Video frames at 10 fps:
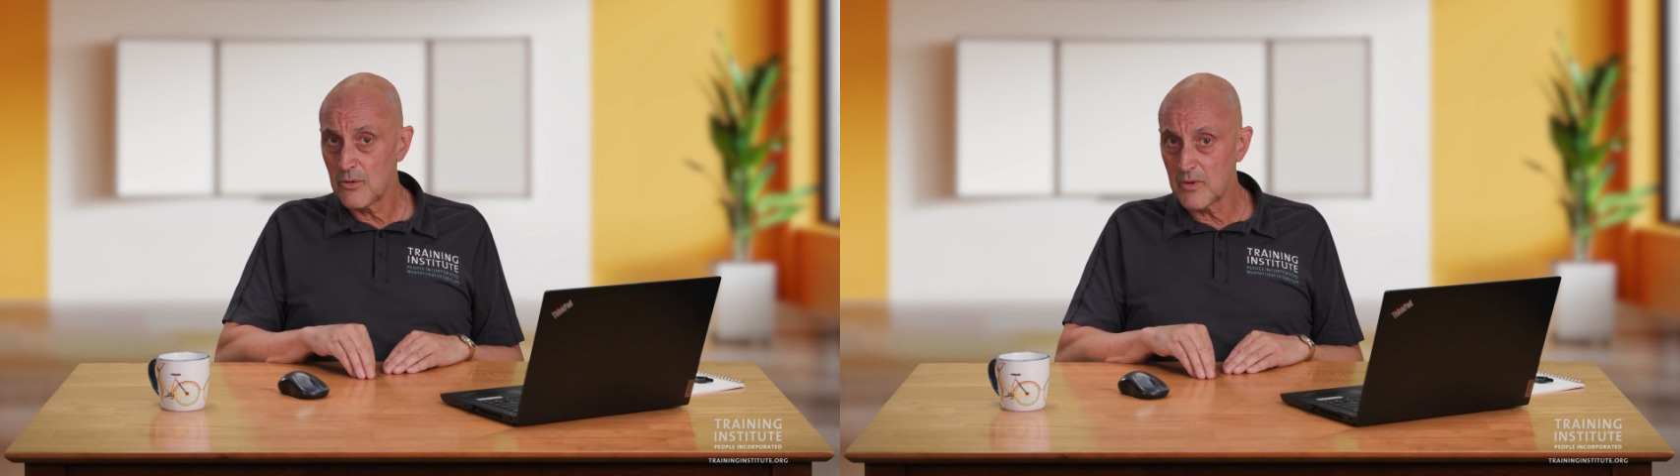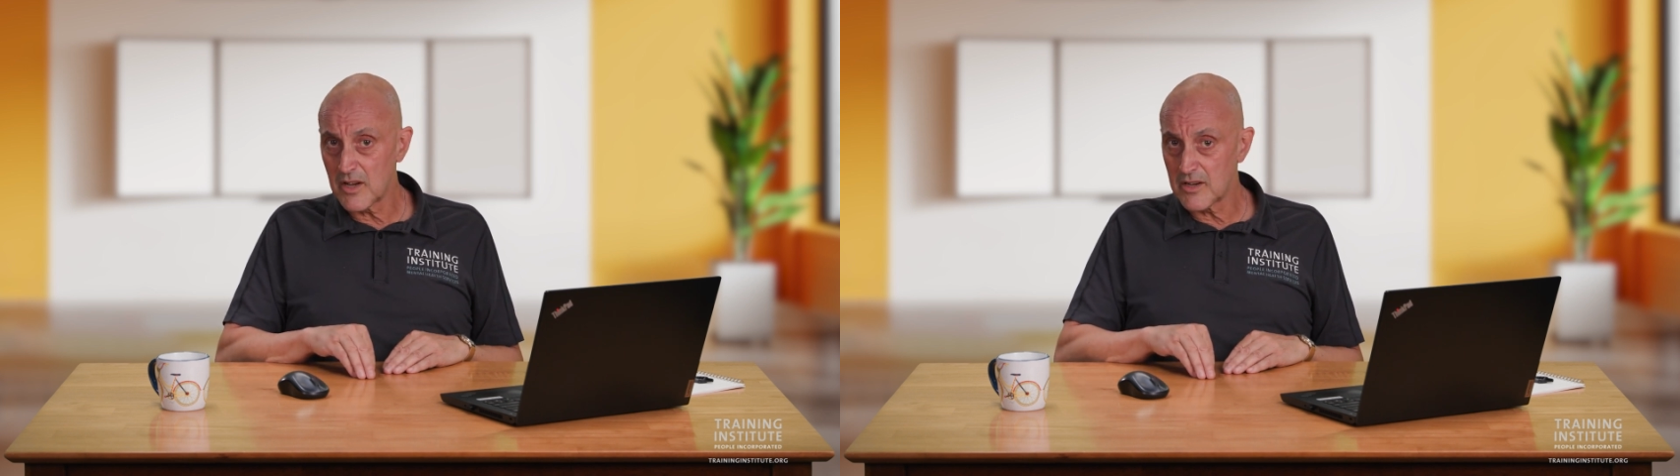
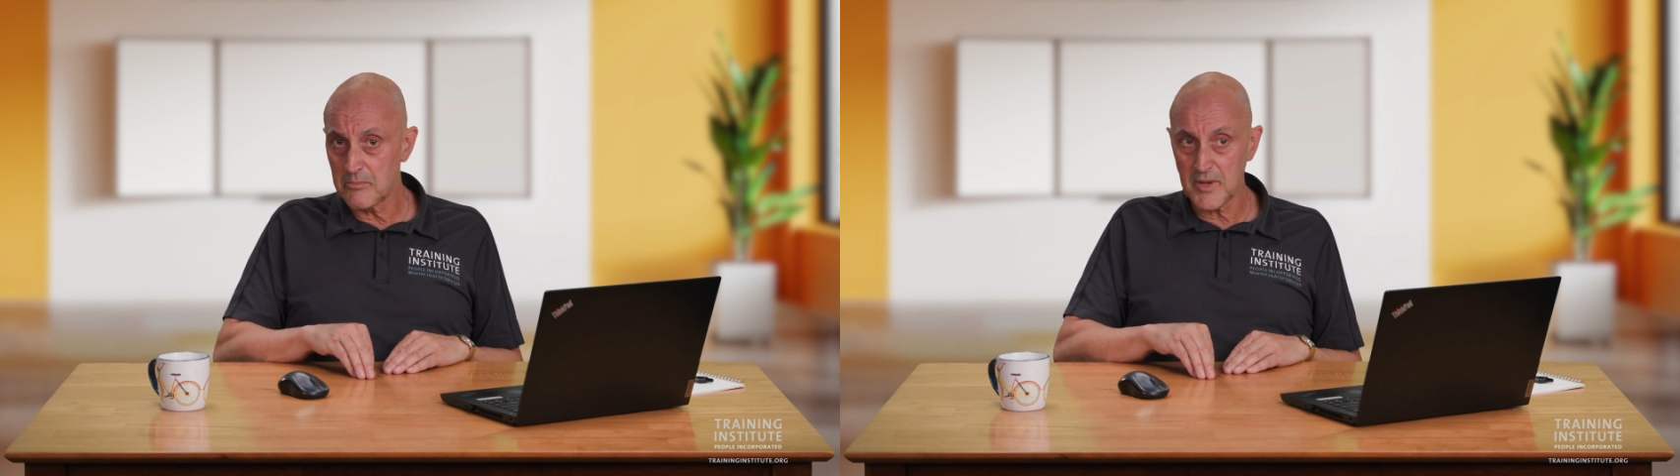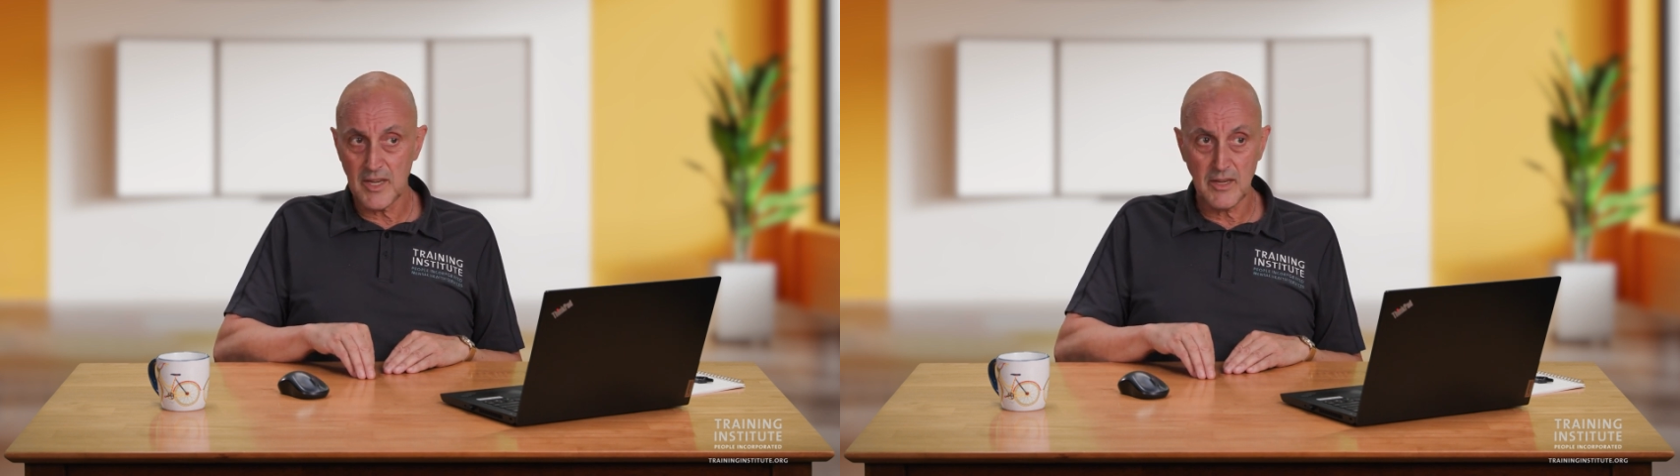we're going to
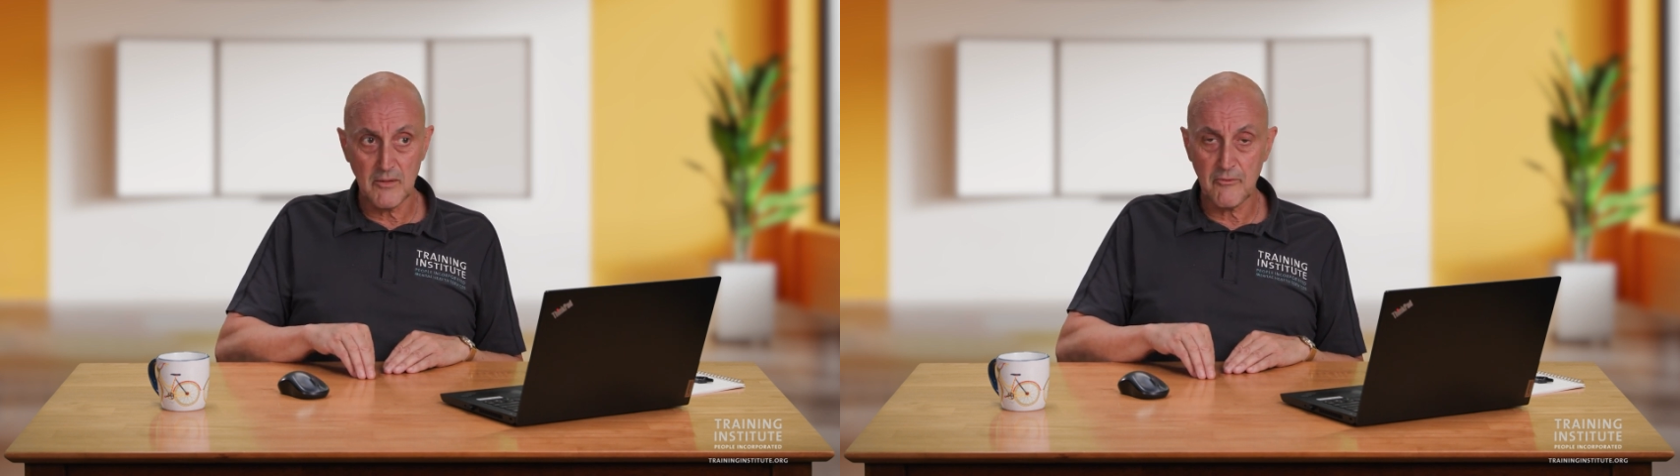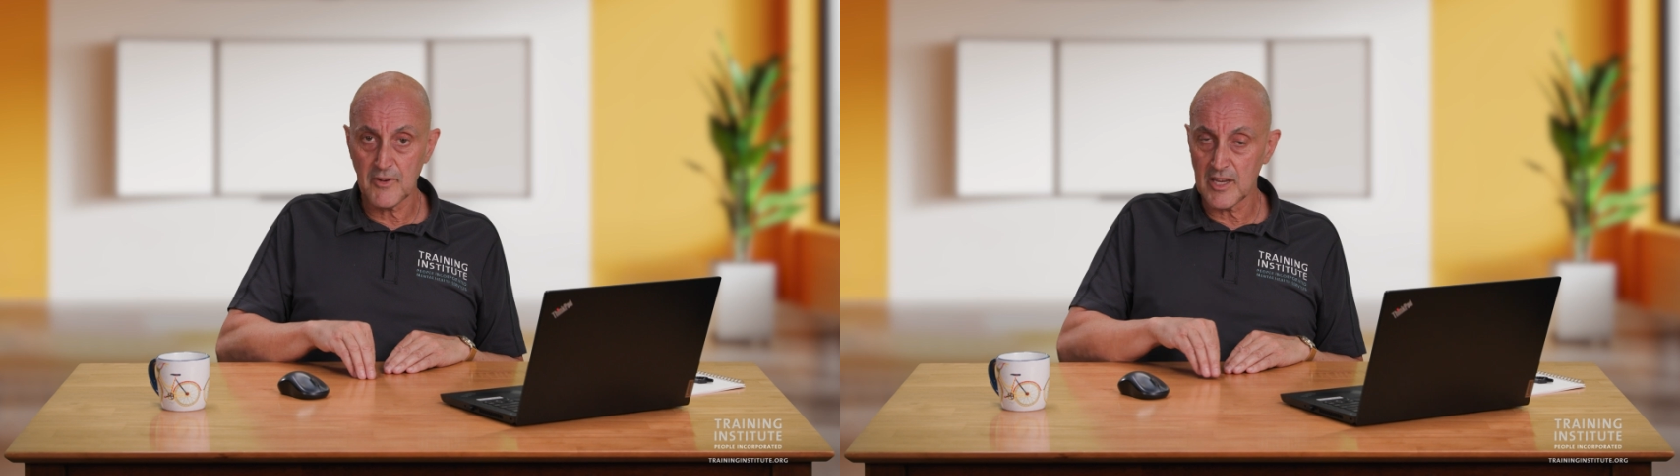be
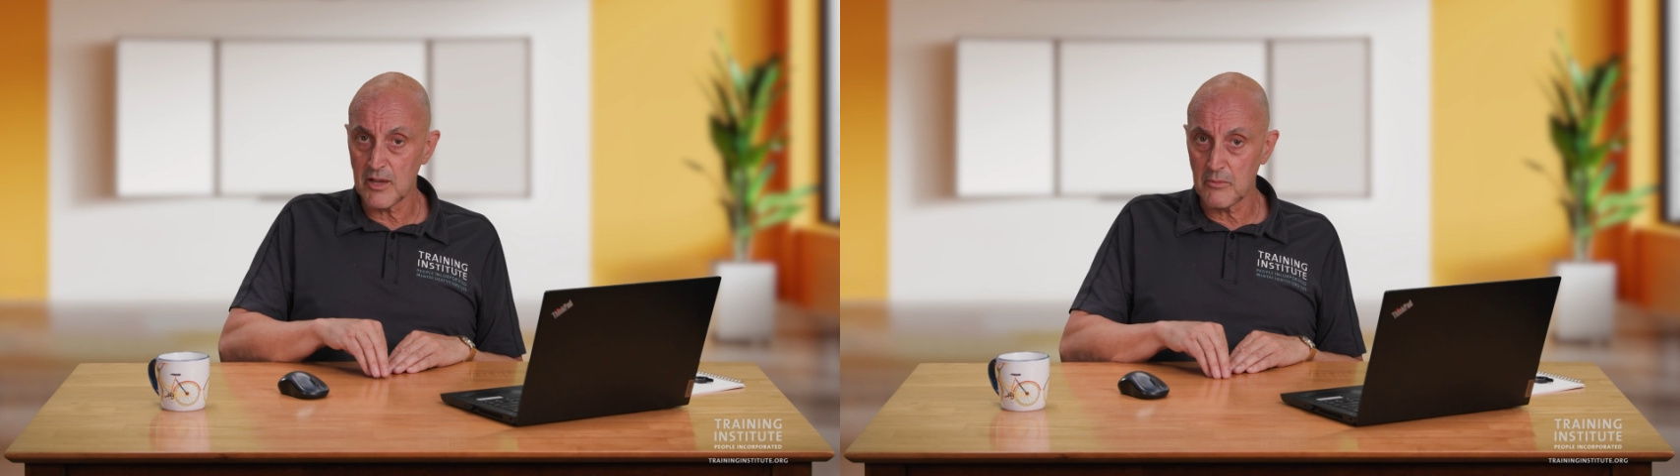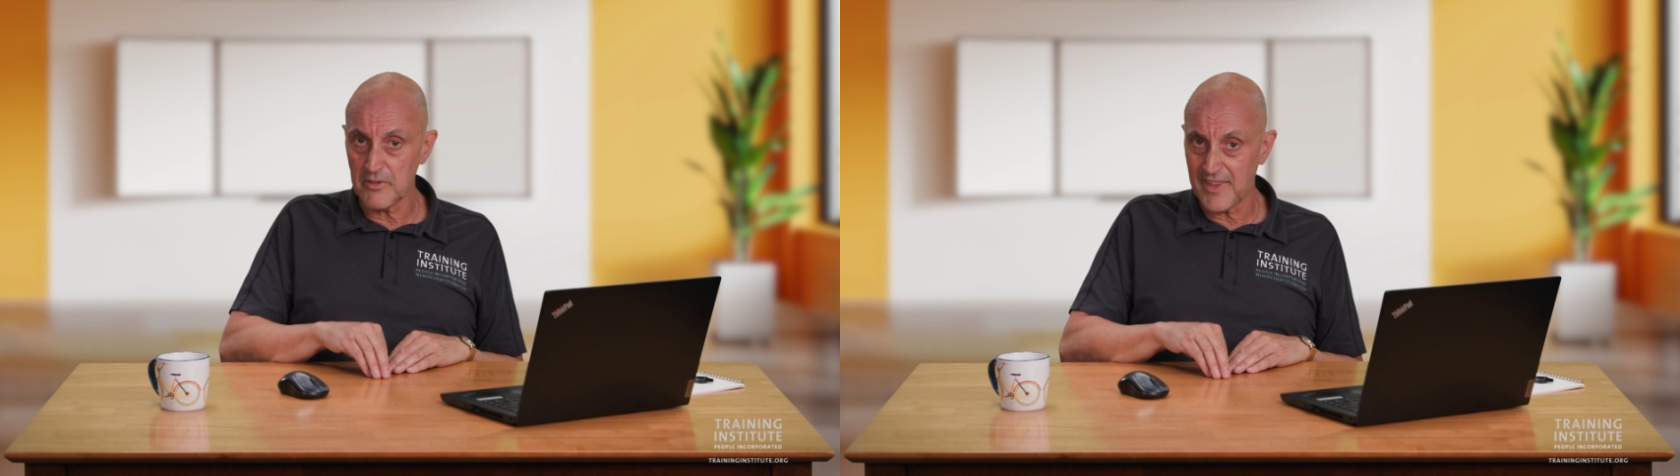filling
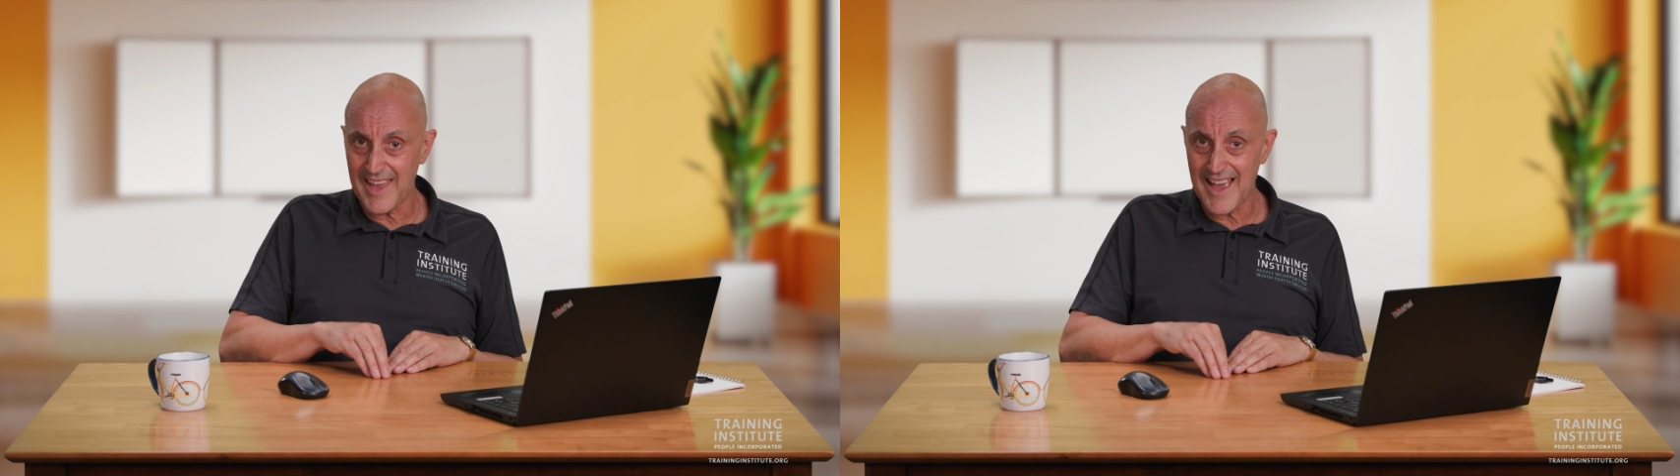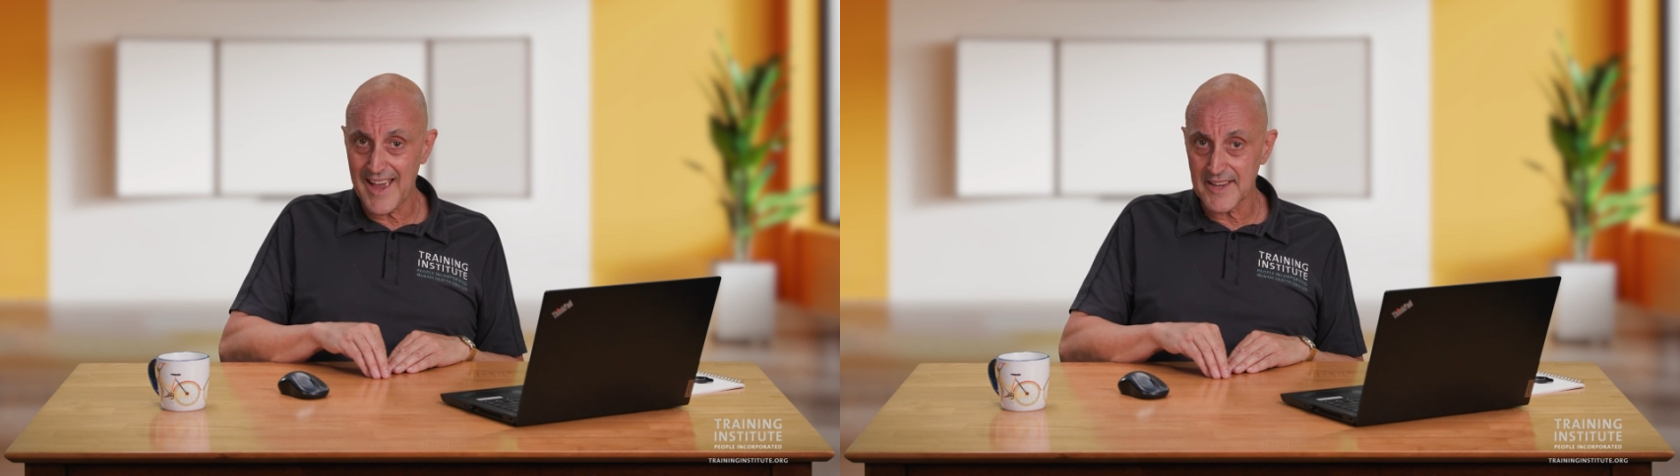up with
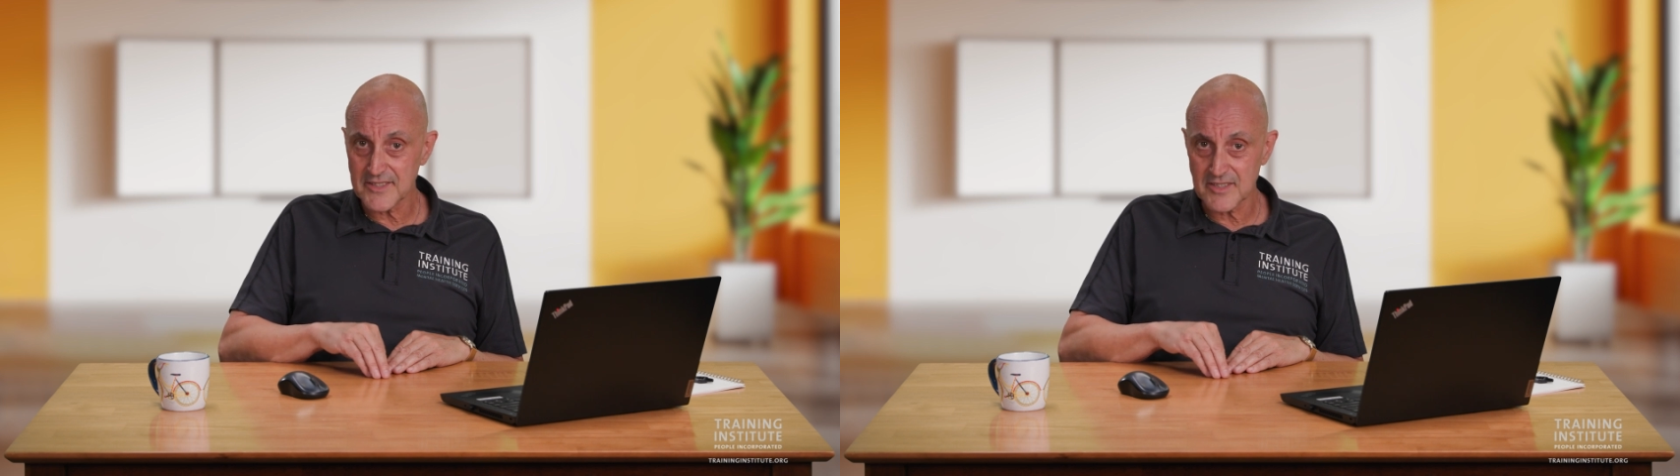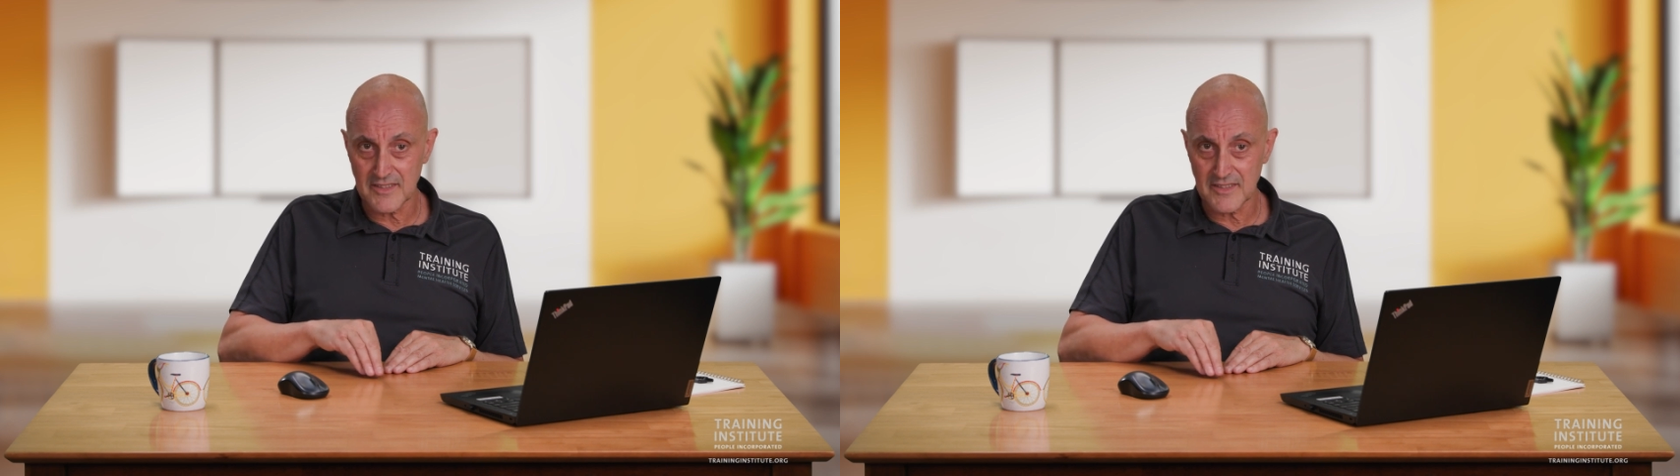gas,